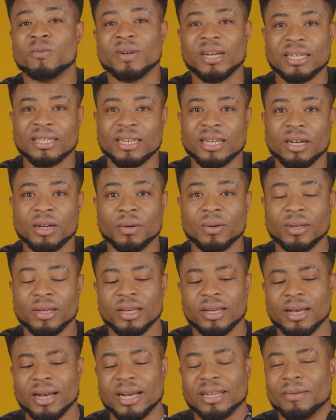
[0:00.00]
right now,
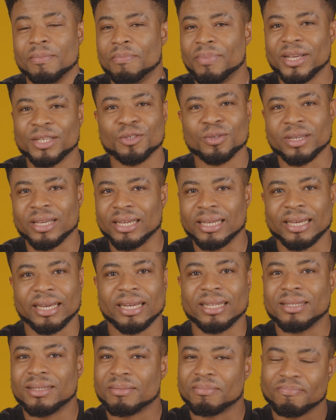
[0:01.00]
and the best you can
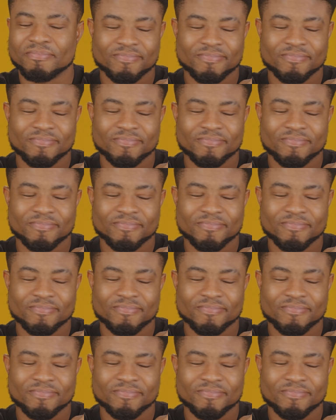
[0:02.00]
get,